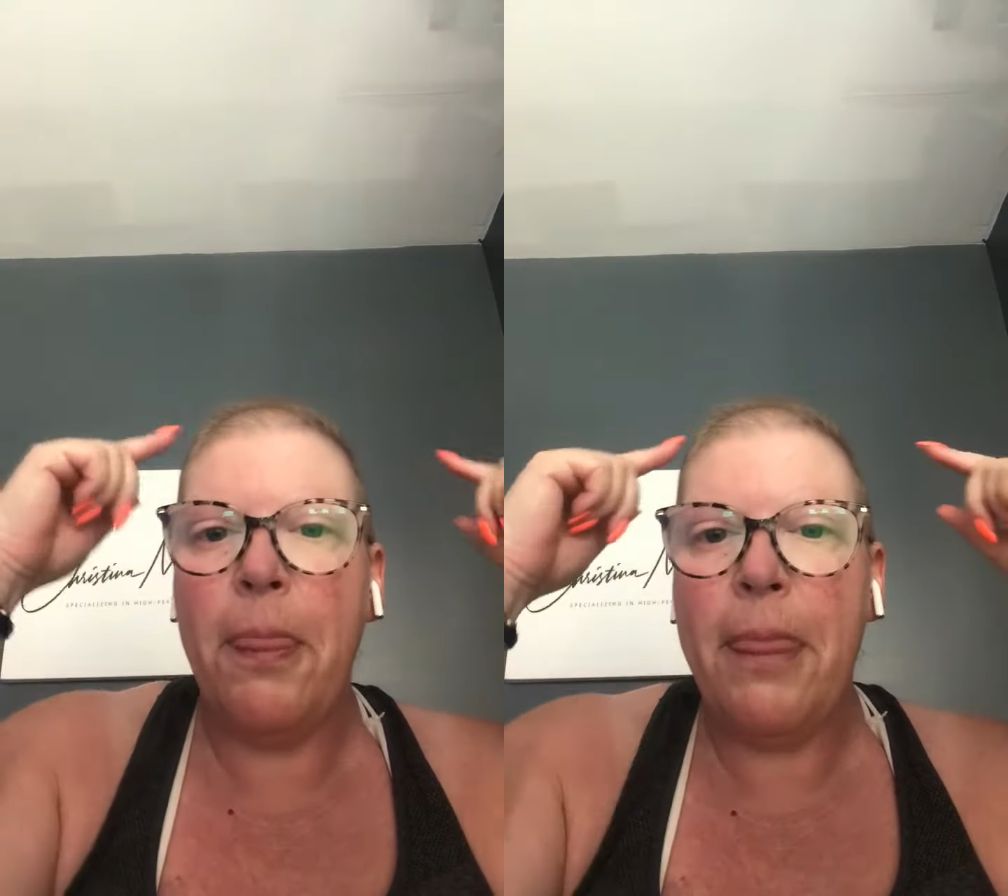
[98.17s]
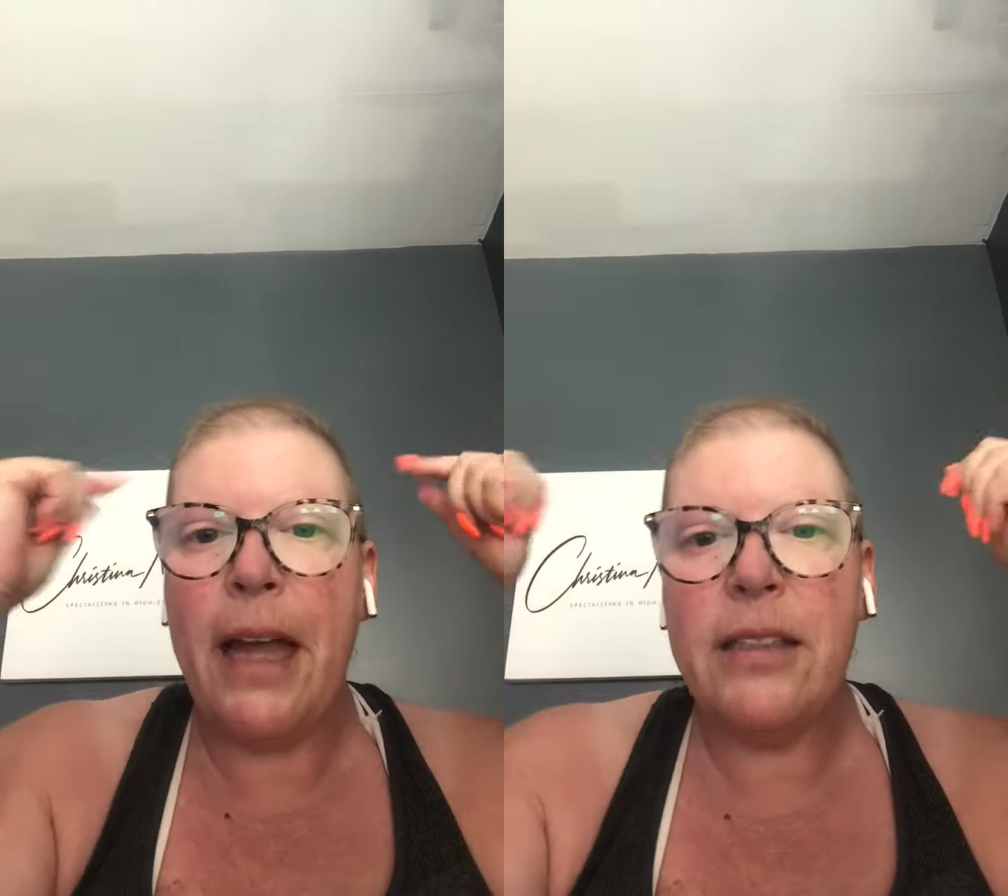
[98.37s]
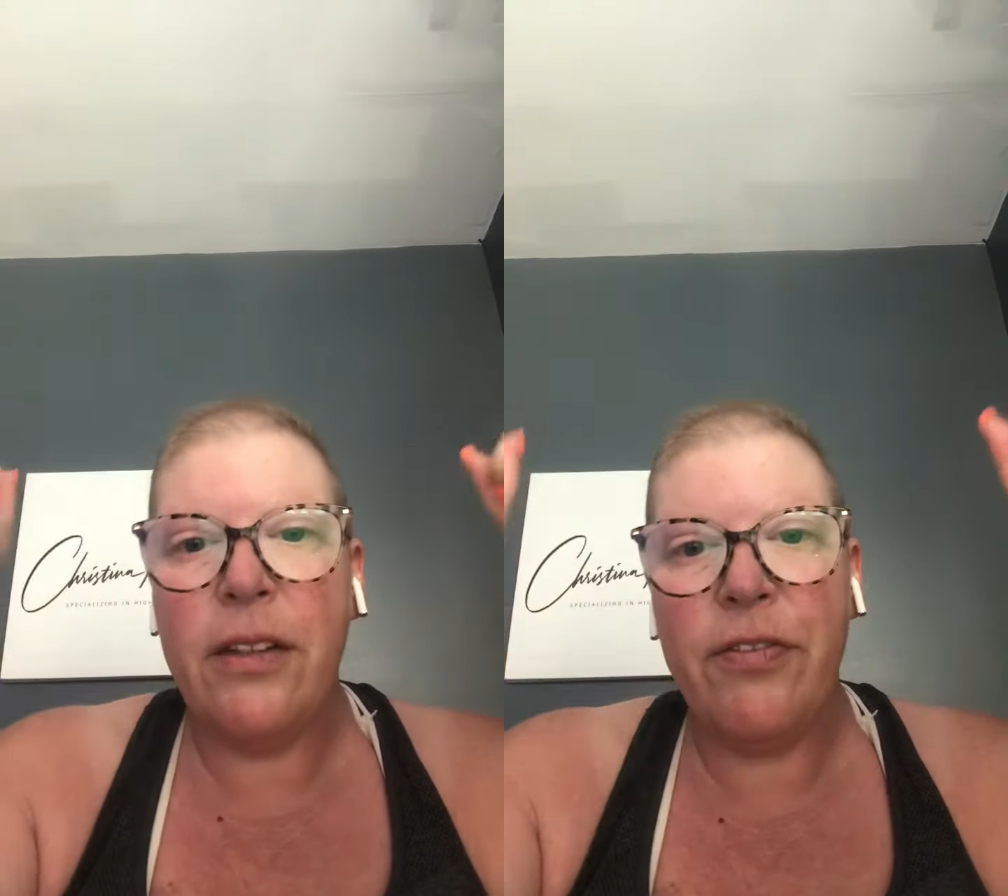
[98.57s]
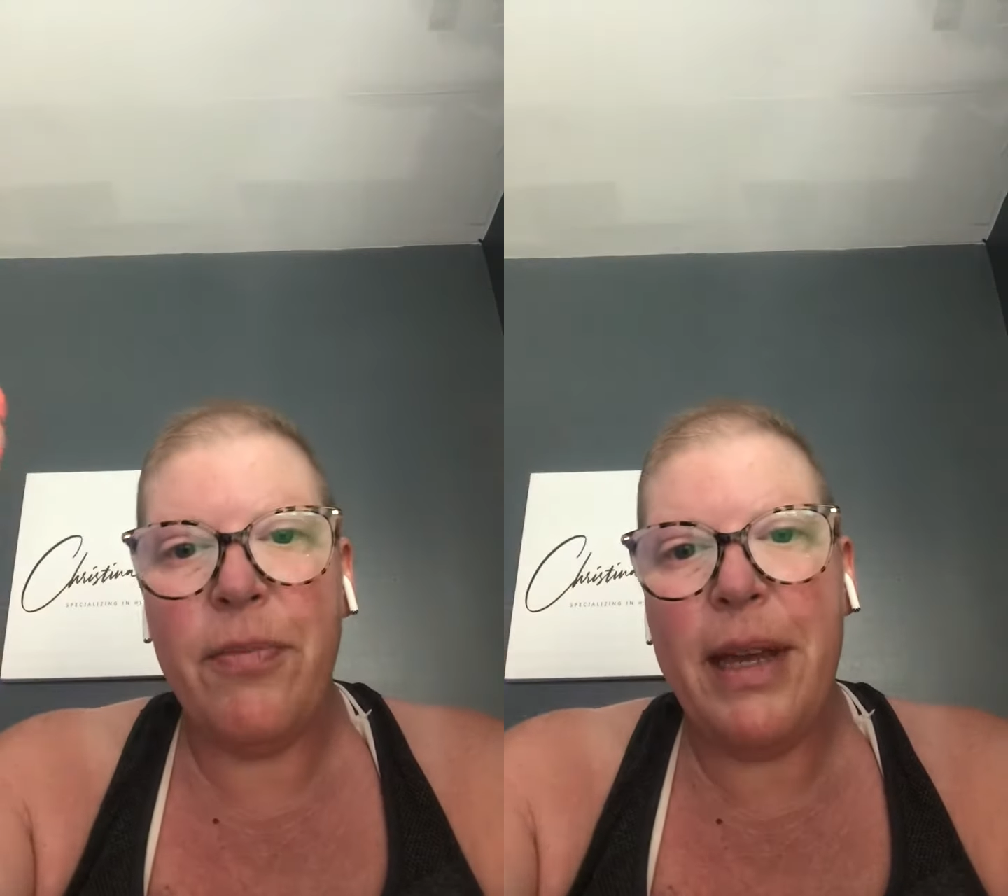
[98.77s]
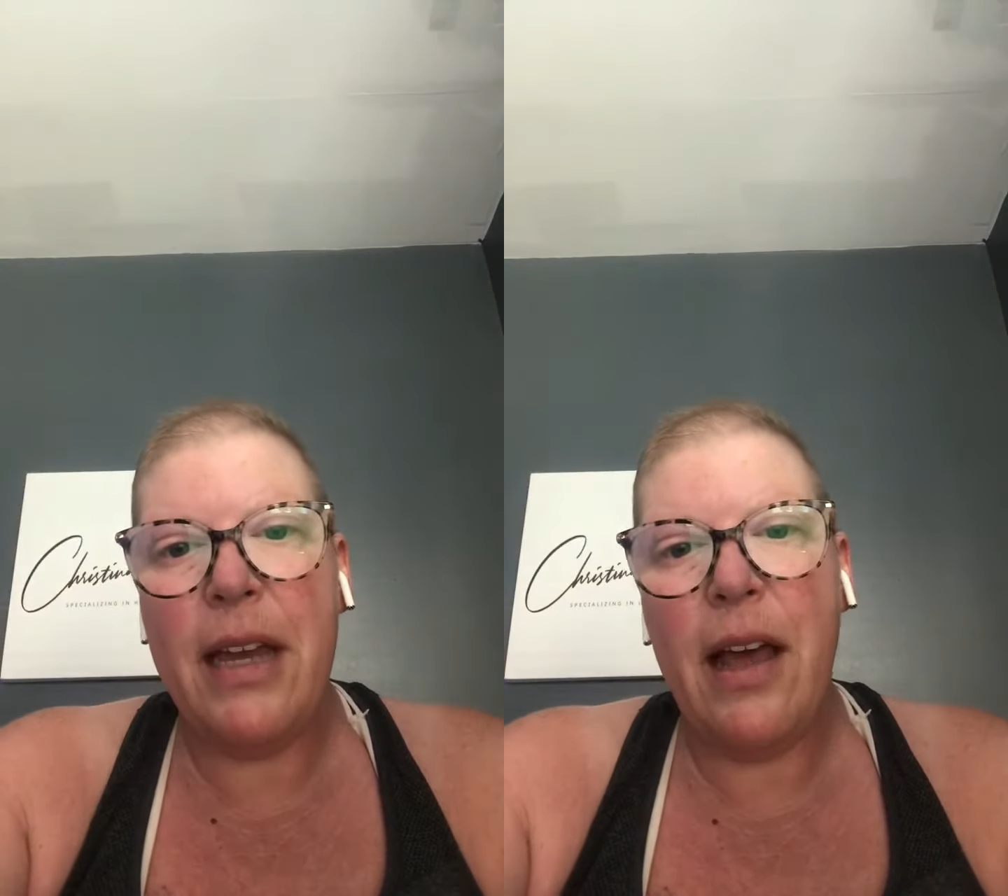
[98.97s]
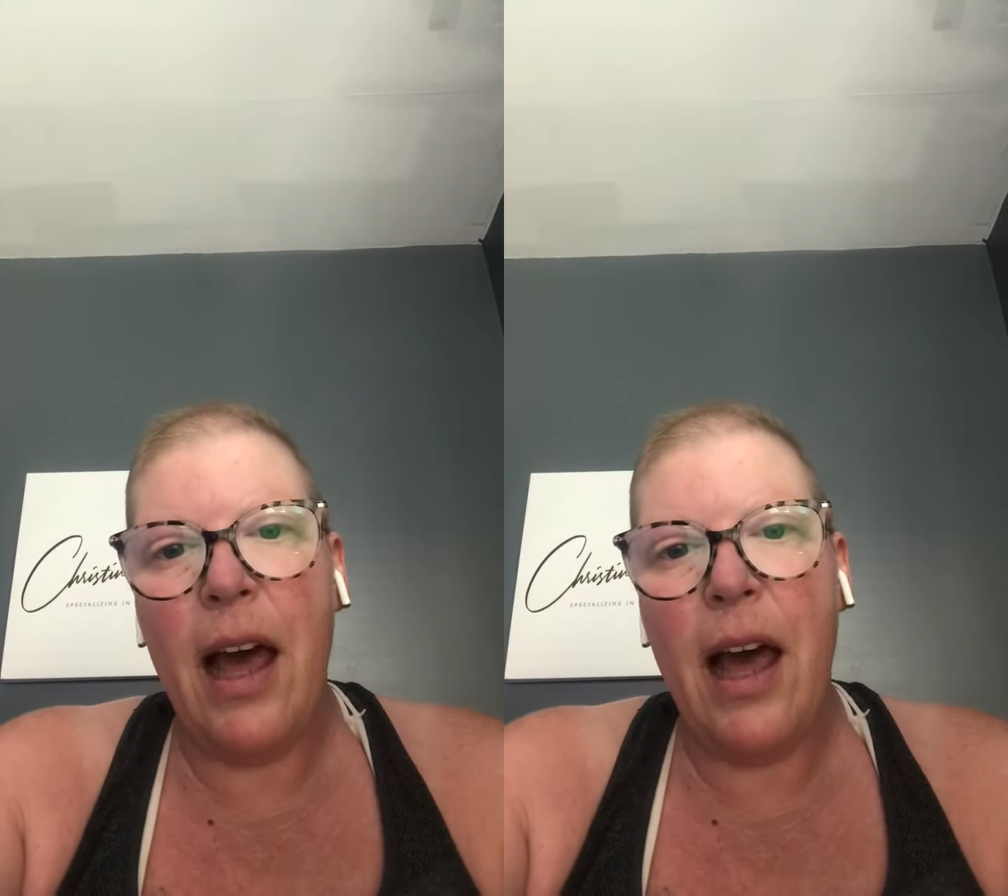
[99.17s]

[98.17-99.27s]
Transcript: that's it for me.